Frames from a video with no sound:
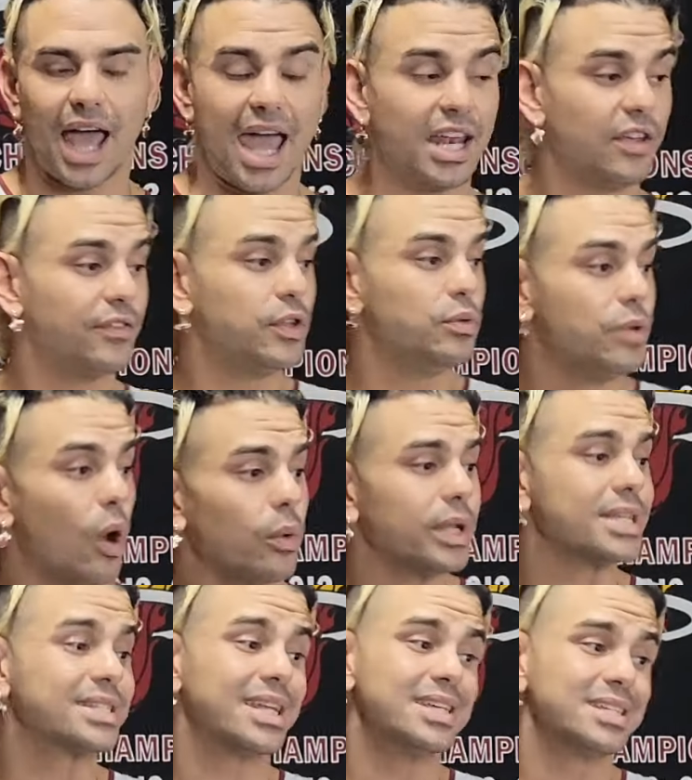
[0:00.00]
And if you
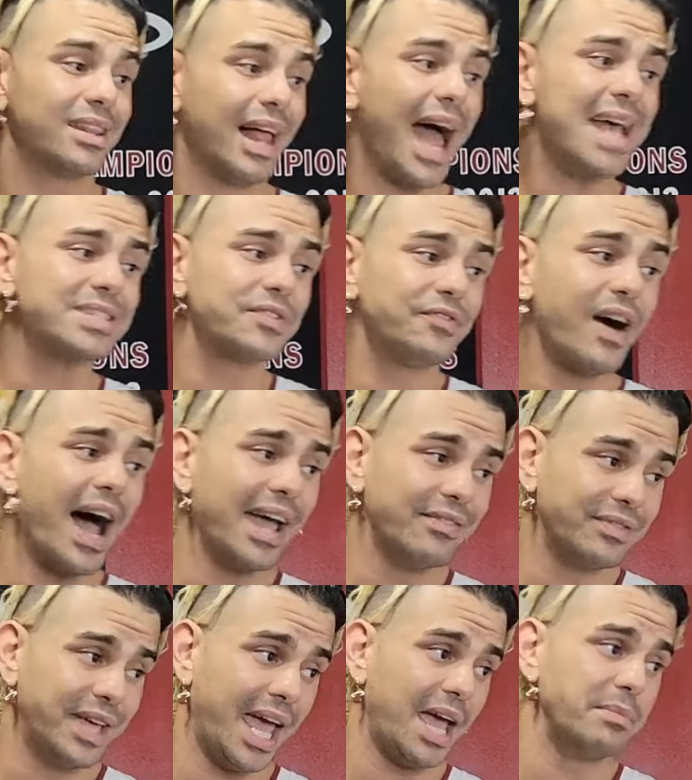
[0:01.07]
noticed, his last
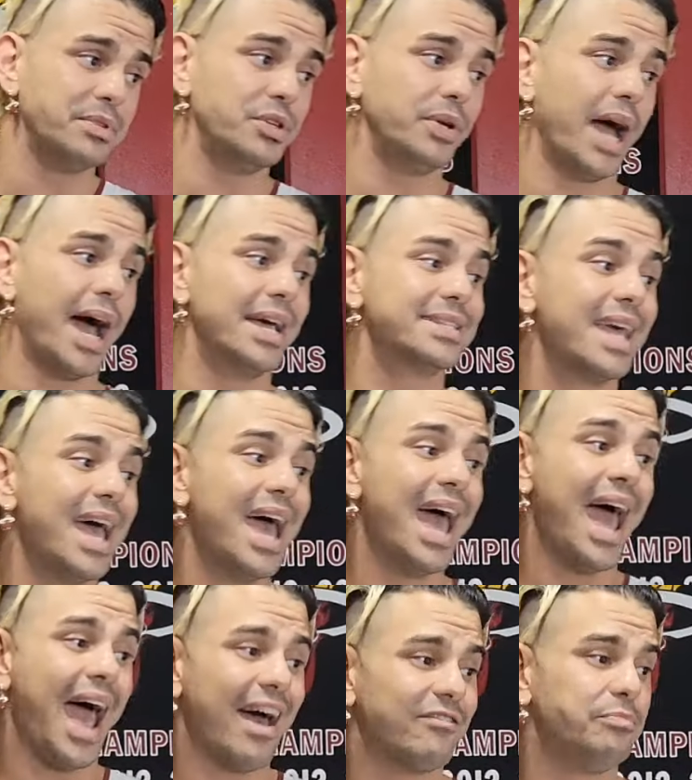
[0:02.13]
five games, you guys,
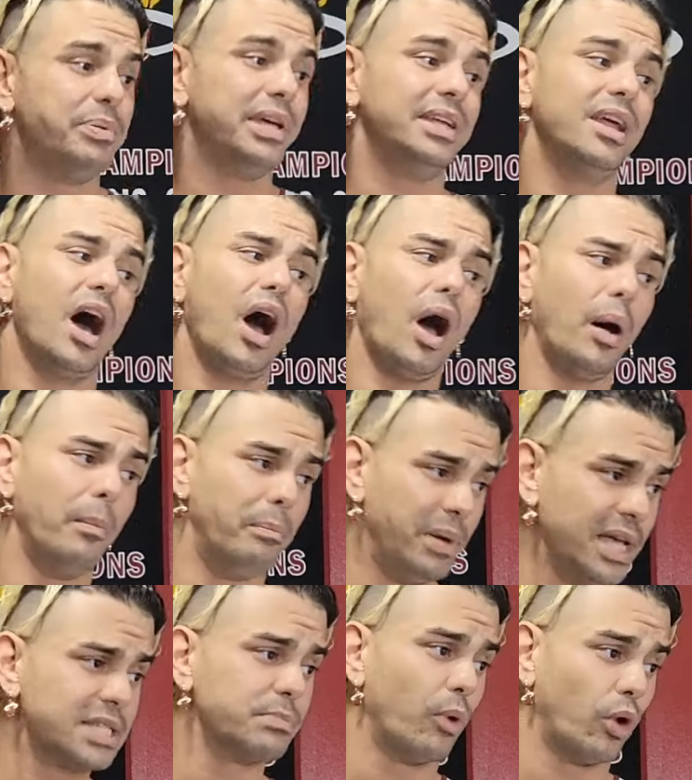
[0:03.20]
have been
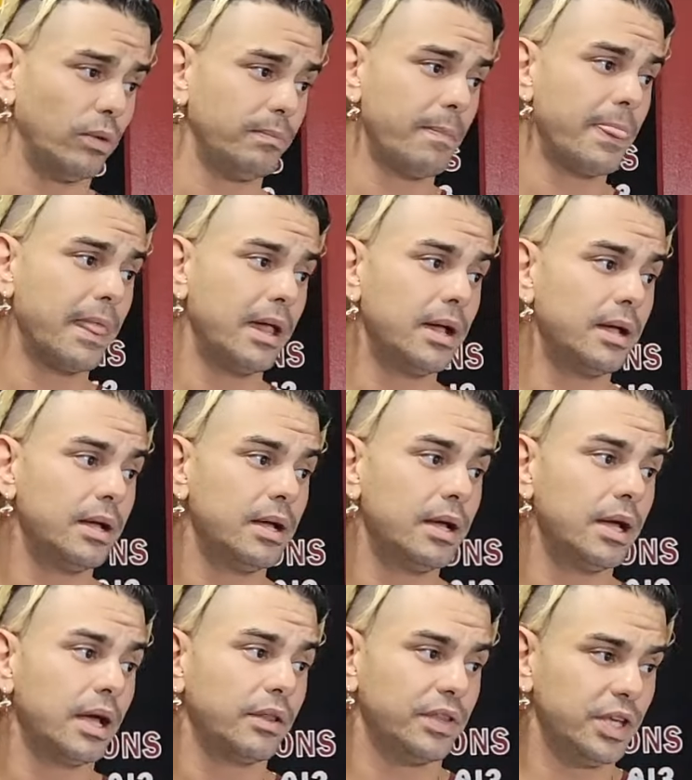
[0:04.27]
abysmal.
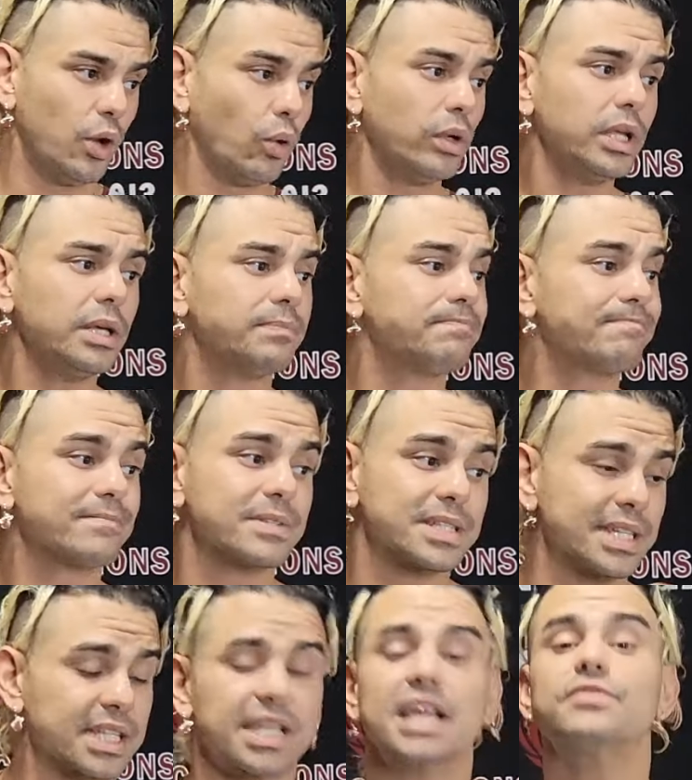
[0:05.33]
The only
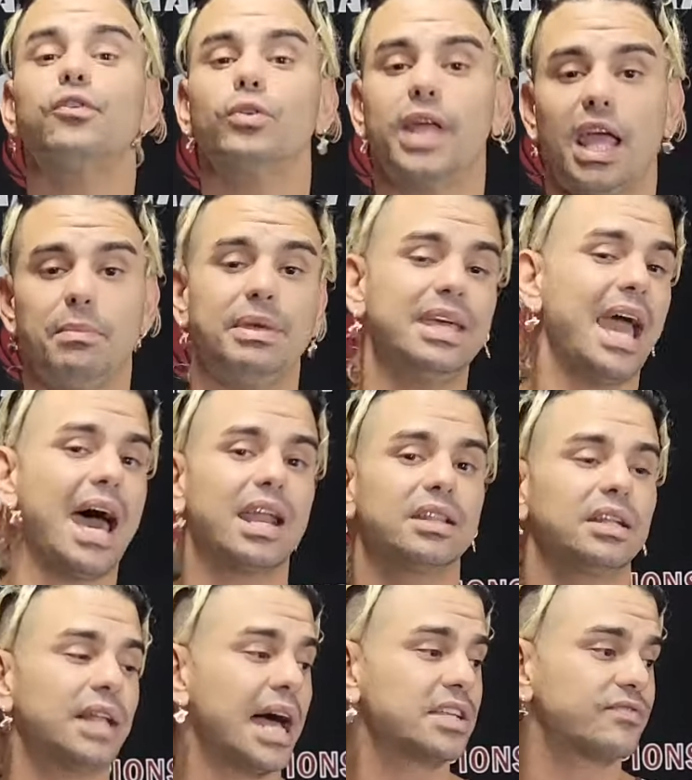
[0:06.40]
successful game he had
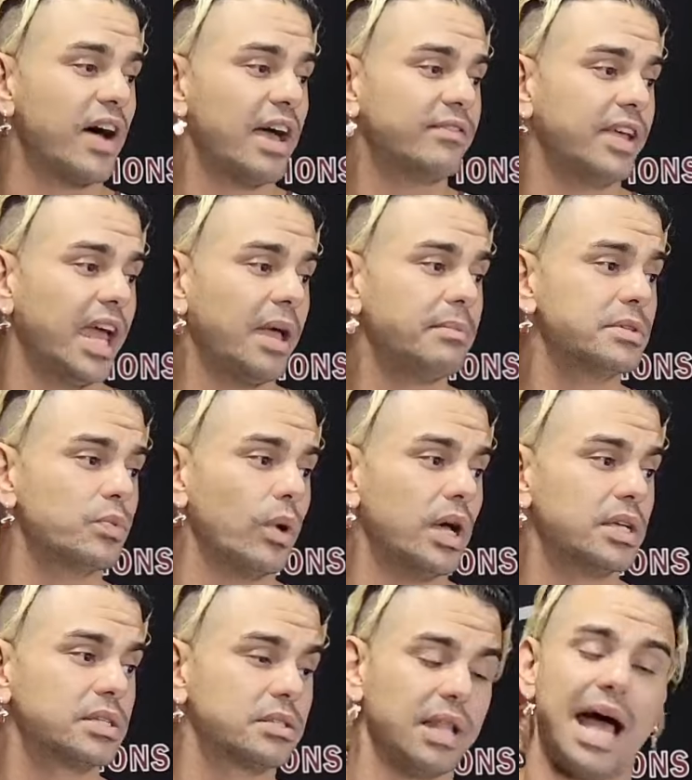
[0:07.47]
in the last five games
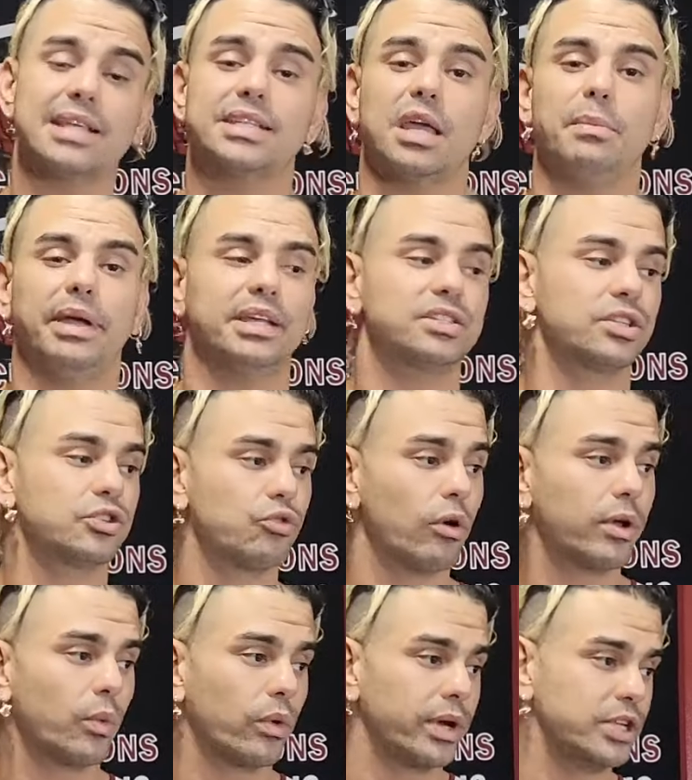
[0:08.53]
was last game against
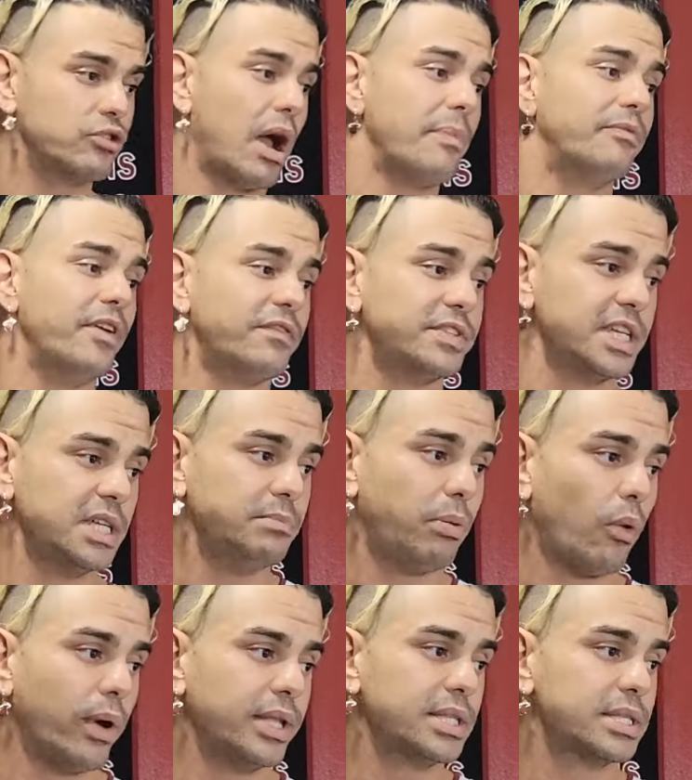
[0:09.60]
Detroit, where he dropped 15
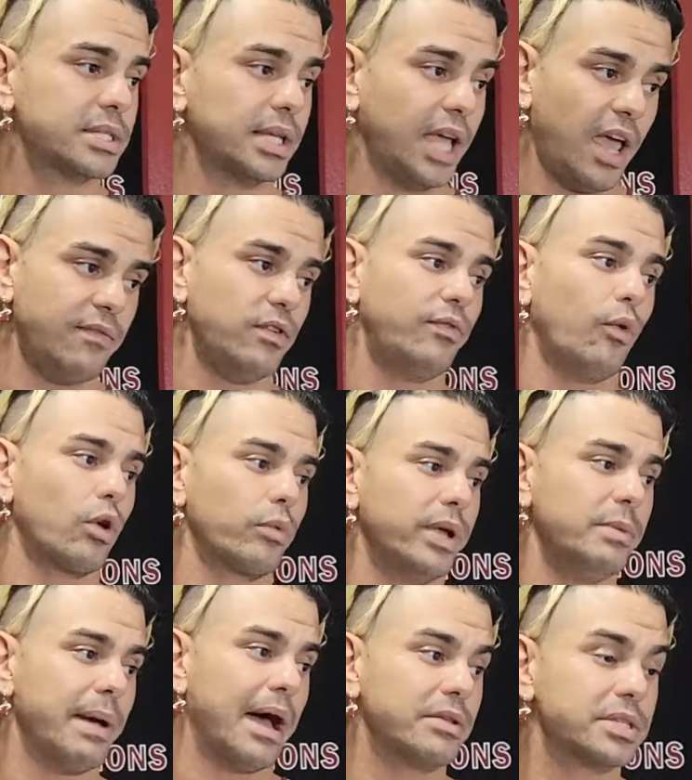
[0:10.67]
points and gave you four
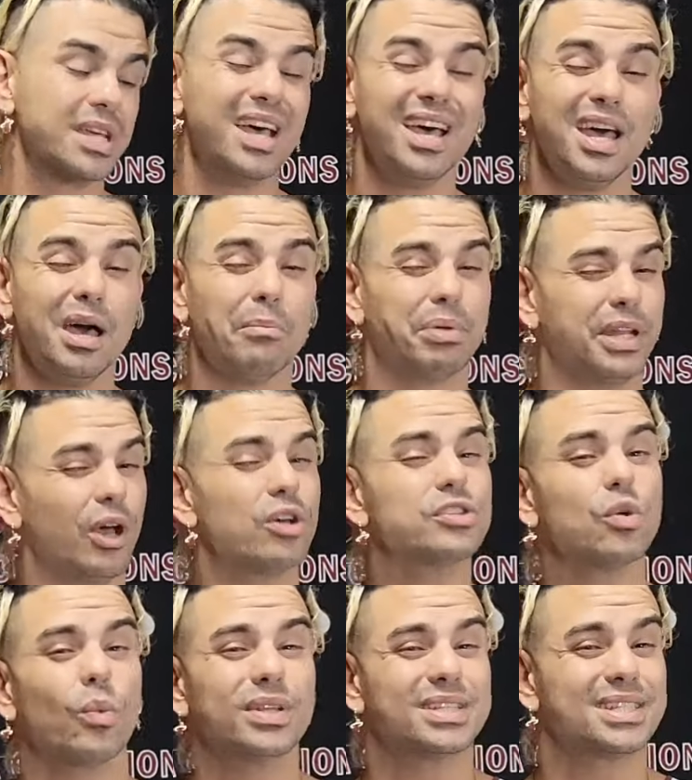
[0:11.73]
rebounds. But he
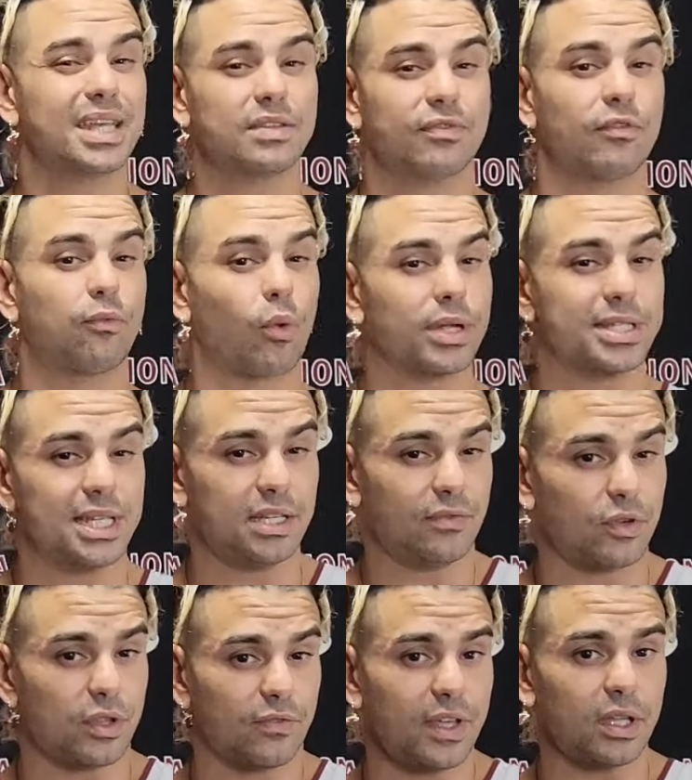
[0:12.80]
also went six for 14
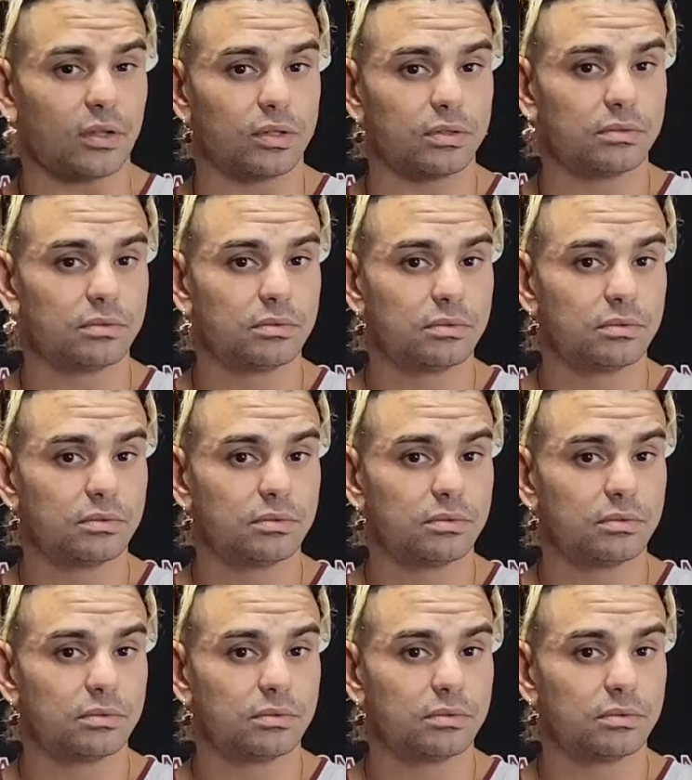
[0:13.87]
for the field.